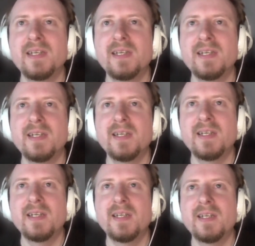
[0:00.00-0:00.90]
Who?
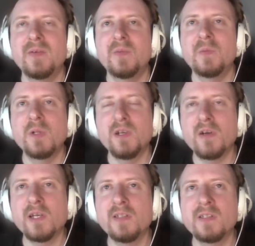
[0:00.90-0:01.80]
Walter Goggins.
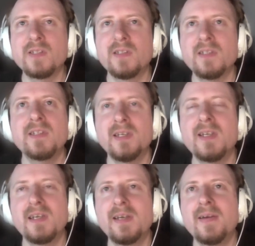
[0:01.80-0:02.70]
Yeah.
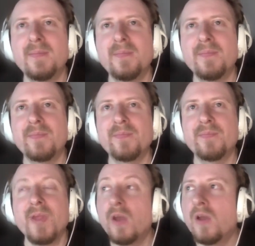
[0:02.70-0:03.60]
Walter Goggins is in it.